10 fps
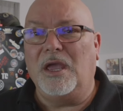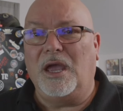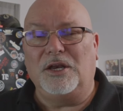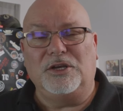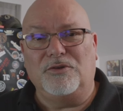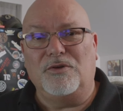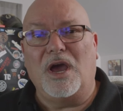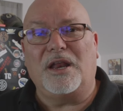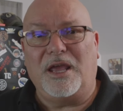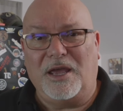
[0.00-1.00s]
and you do
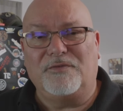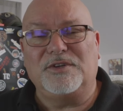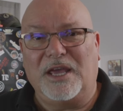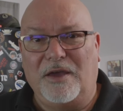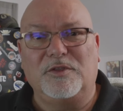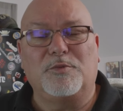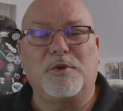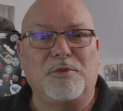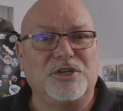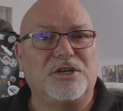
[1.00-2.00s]
not have to have the
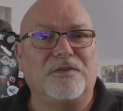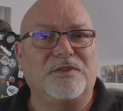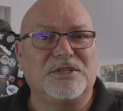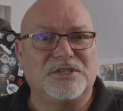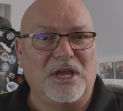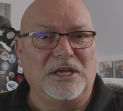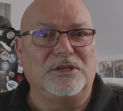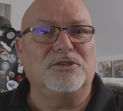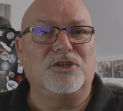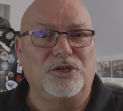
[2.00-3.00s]
permission of the
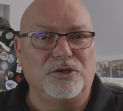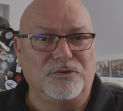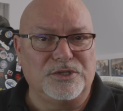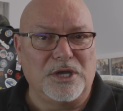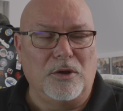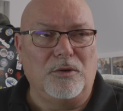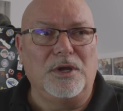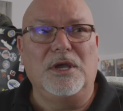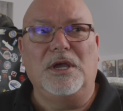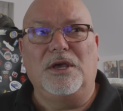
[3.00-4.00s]
state to do so.
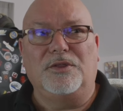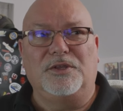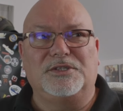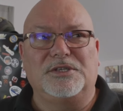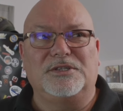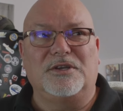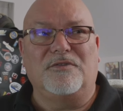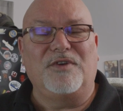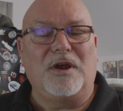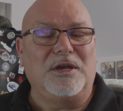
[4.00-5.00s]
This is a
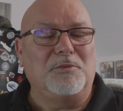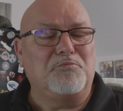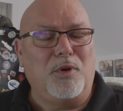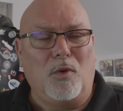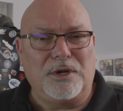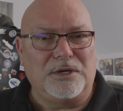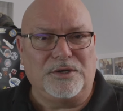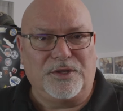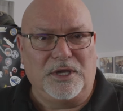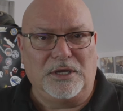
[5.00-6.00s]
very
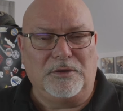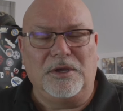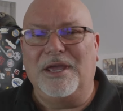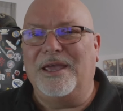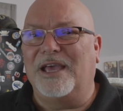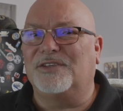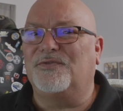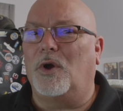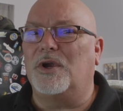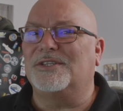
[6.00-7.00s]
important thing as
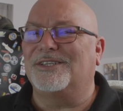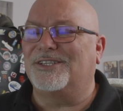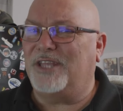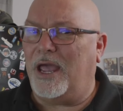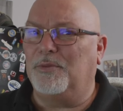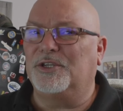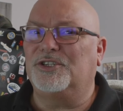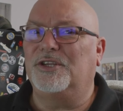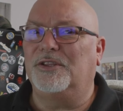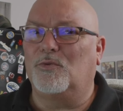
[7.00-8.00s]
far as
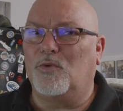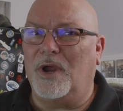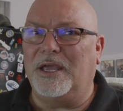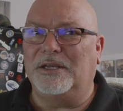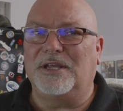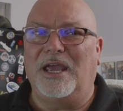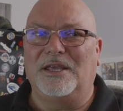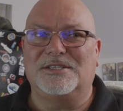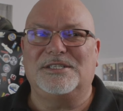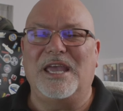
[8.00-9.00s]
establishing the right
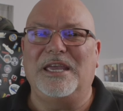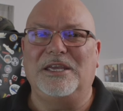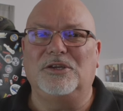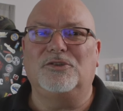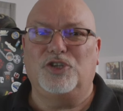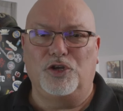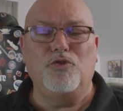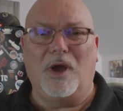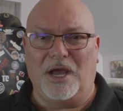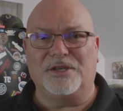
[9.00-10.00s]
and saying
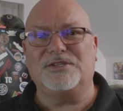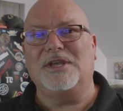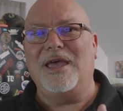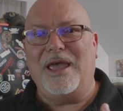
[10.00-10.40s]
to us,